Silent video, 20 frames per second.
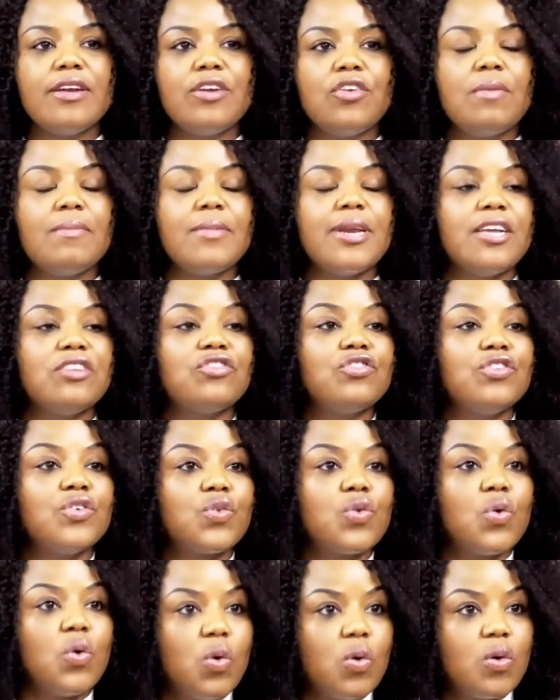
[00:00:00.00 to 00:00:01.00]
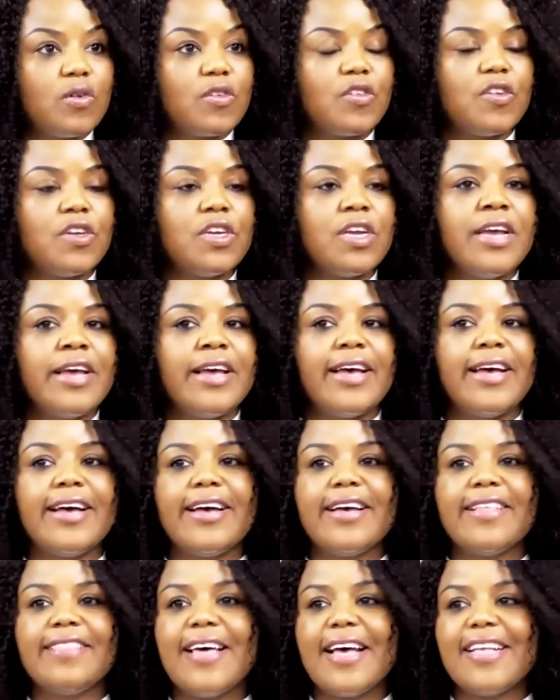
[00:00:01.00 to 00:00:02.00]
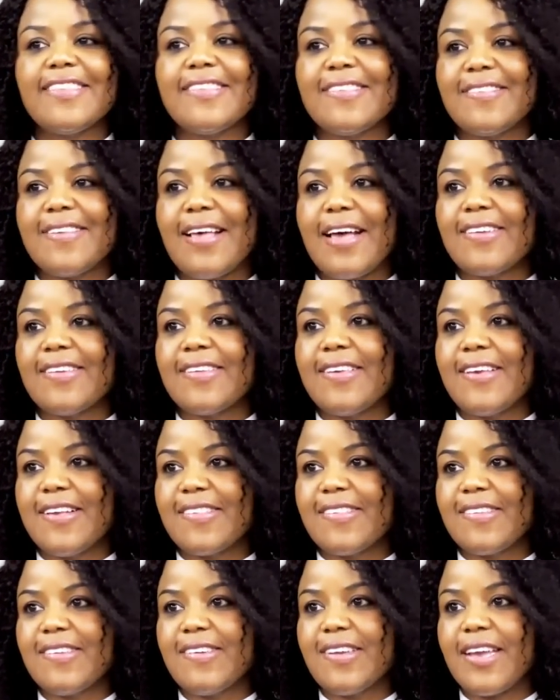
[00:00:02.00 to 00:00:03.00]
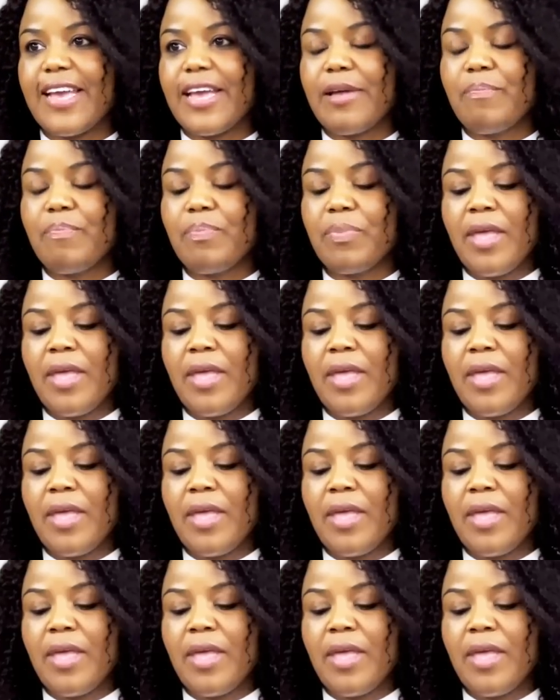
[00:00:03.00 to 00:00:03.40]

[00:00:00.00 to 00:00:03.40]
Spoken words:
nomination court that sat yesterday.